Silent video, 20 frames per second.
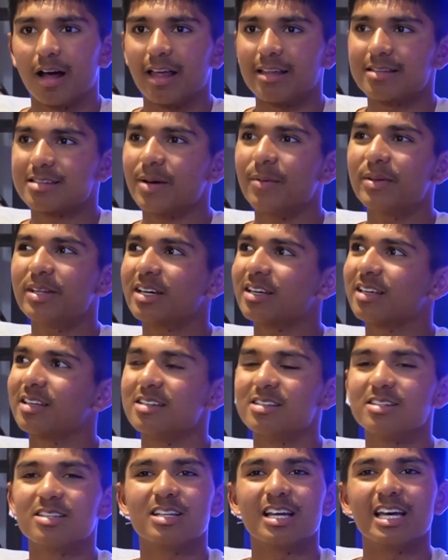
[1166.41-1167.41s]
Someone that
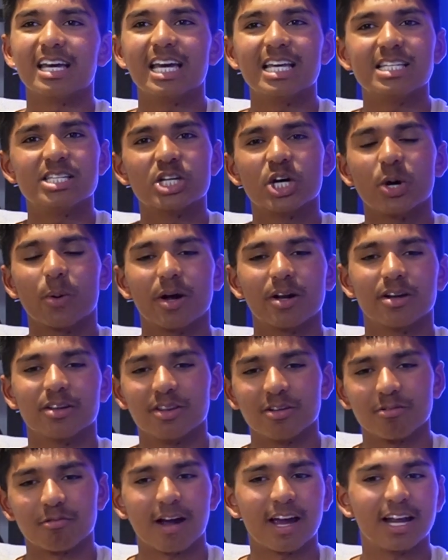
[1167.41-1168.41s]
can easily go under
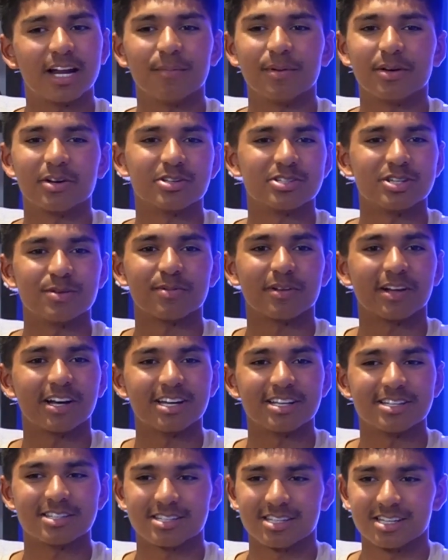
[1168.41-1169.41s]
the radar because he
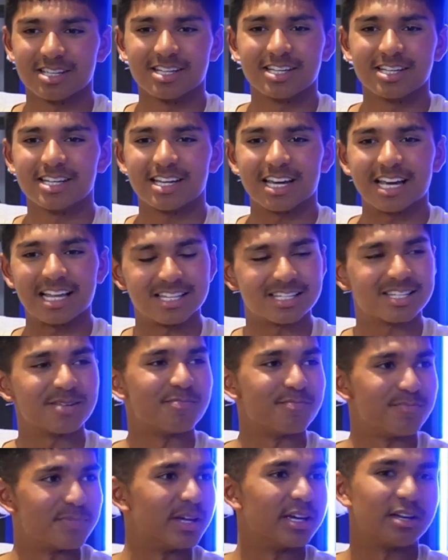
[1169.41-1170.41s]
plays he used
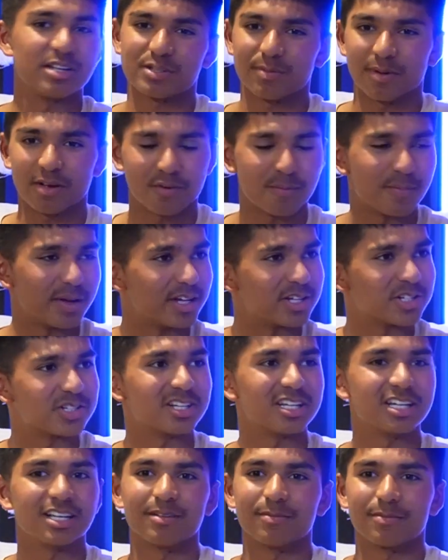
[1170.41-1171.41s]
to play for
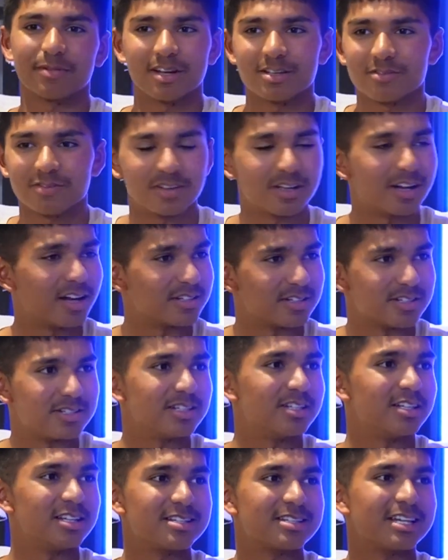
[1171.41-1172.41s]
PSG, he plays for the
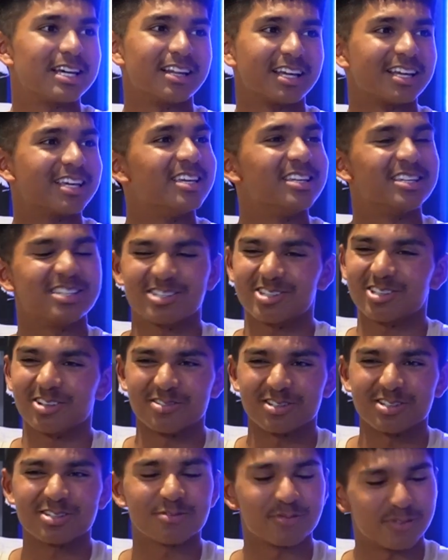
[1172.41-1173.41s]
Argentinian team. You sort of
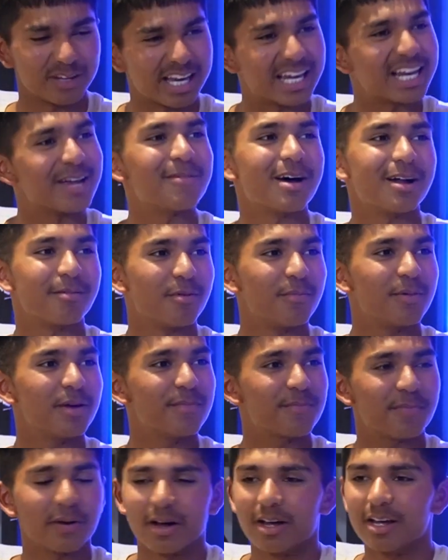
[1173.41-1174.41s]
just forget about him a
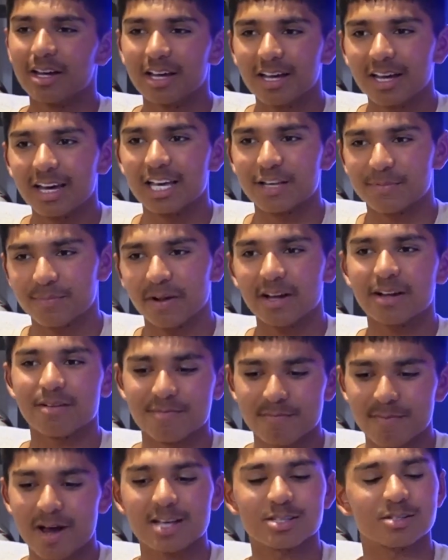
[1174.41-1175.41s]
bit, but he's played
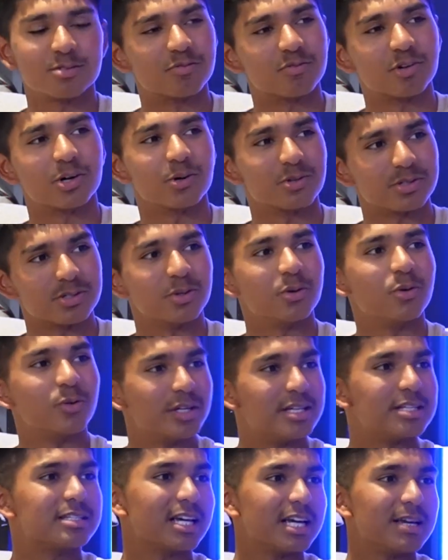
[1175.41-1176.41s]
massive roles in all
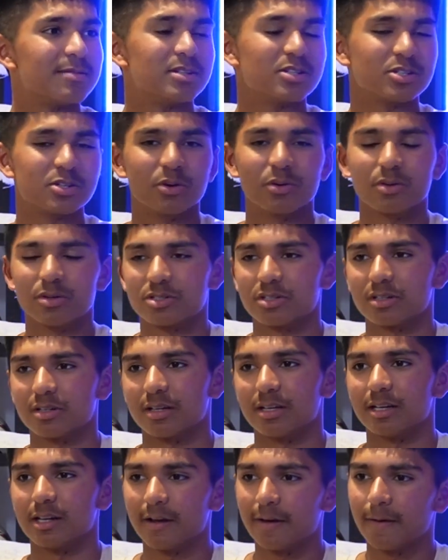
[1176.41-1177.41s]
these teams he's gone to.
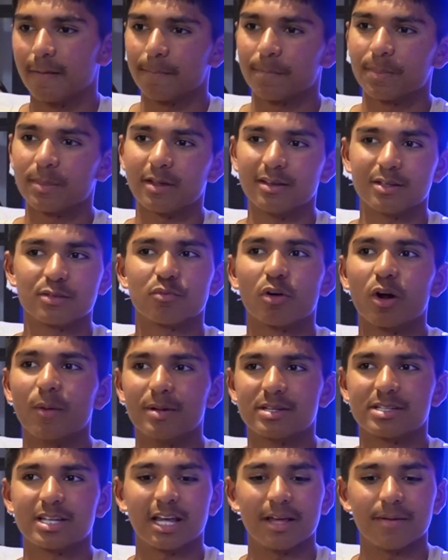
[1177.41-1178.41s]
And his Roma
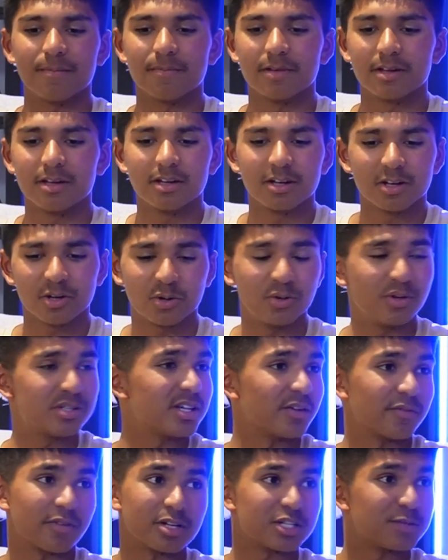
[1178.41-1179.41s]
team could do
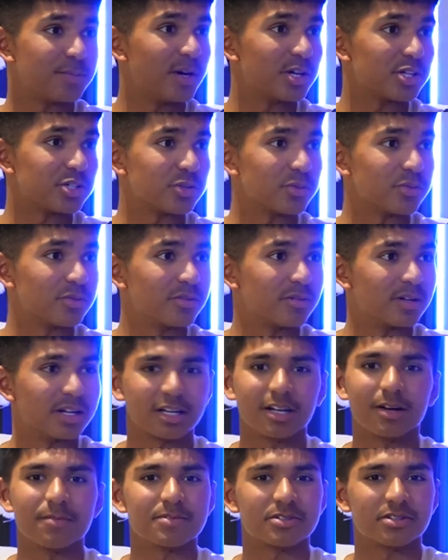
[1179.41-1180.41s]
something very special when it
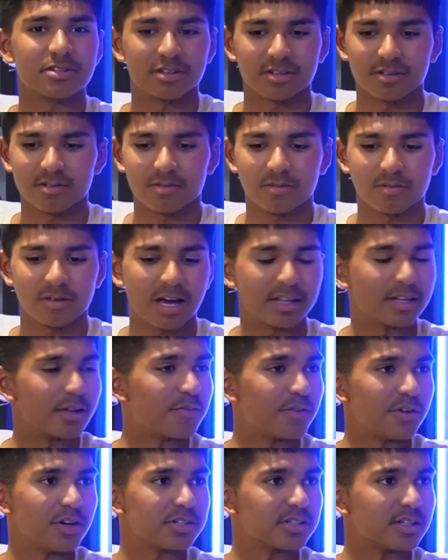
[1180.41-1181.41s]
comes to how they
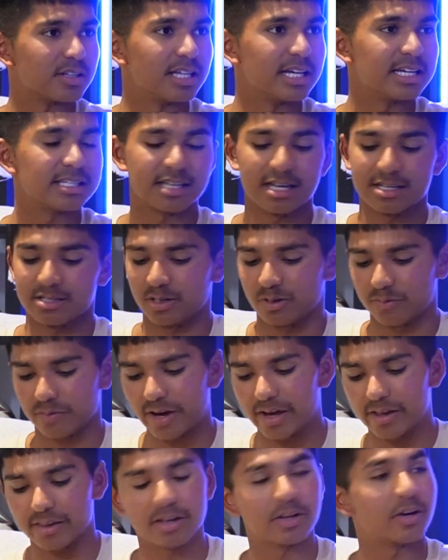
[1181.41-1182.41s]
finish the league season off,
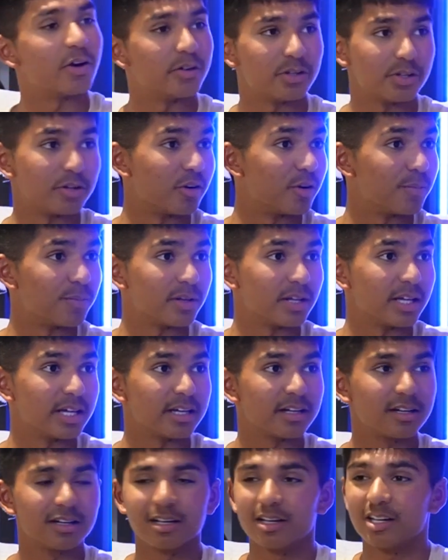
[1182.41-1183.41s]
how they go in the Europa
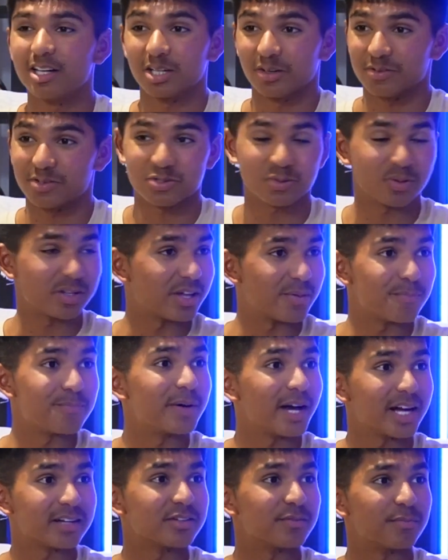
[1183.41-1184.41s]
League. I just saw they
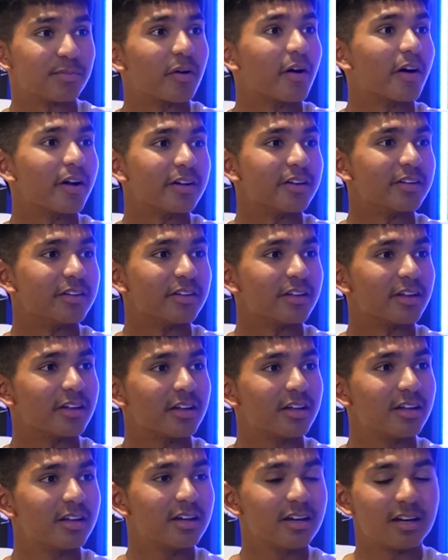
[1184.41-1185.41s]
battered Brighton in the
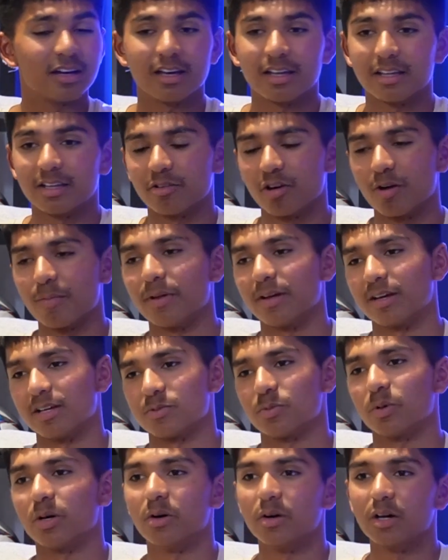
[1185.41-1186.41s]
Europa League as
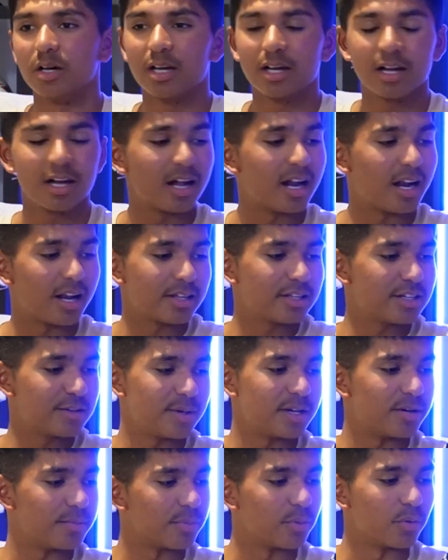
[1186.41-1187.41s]
well. Yeah. And I think he's
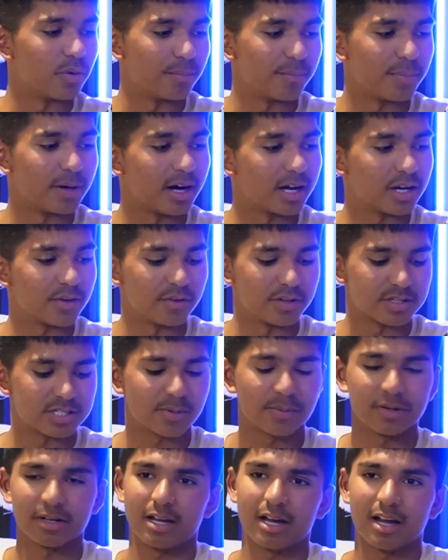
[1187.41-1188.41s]
been an important part of it.
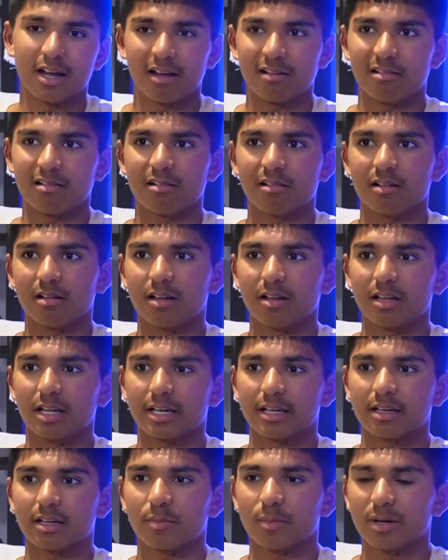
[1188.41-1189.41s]
Someone that,
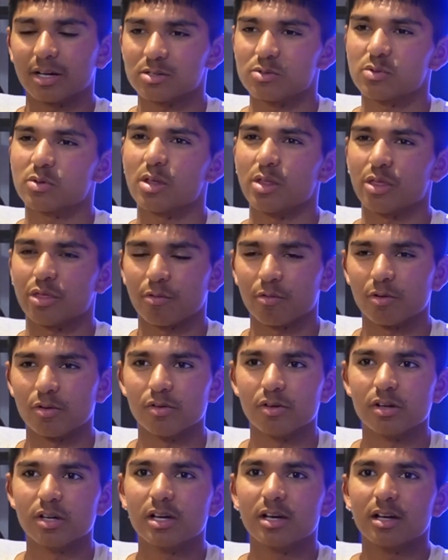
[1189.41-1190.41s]
when I was looking
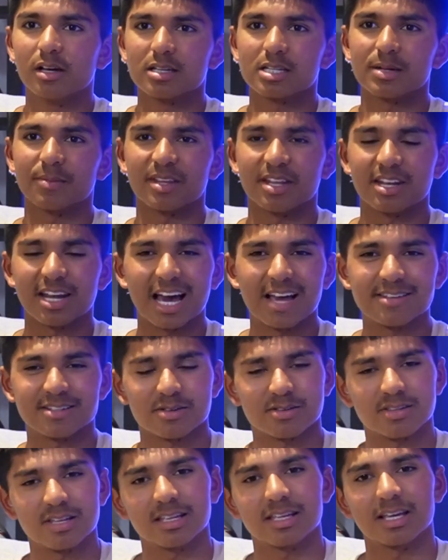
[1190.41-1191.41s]
through some of the names I
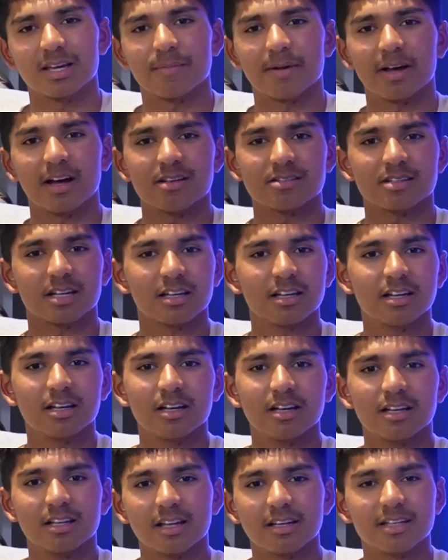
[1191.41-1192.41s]
was thinking about, I was like,
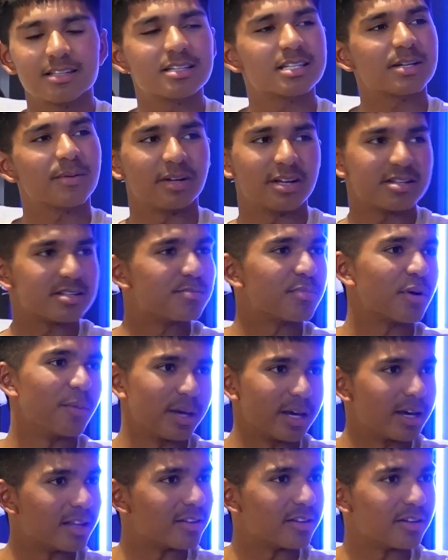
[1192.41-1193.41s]
this is someone that doesn't probably
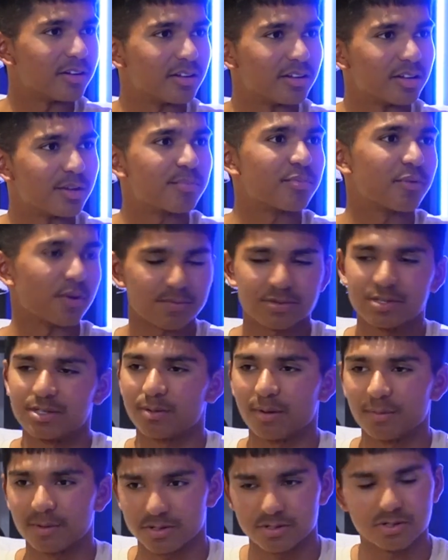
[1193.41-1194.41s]
get the props he
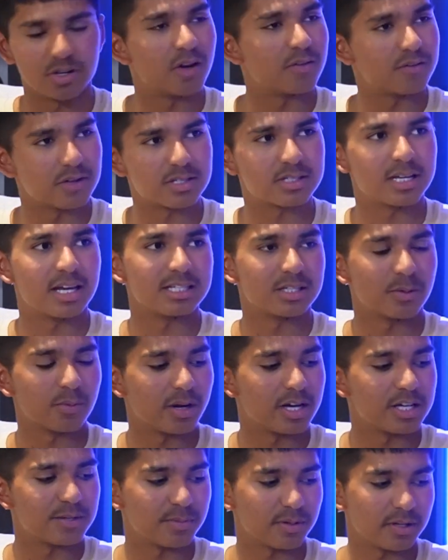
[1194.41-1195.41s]
probably deserves this season, the
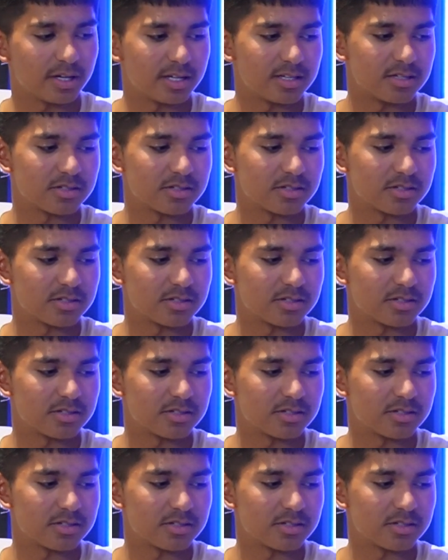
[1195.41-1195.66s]
way he's played.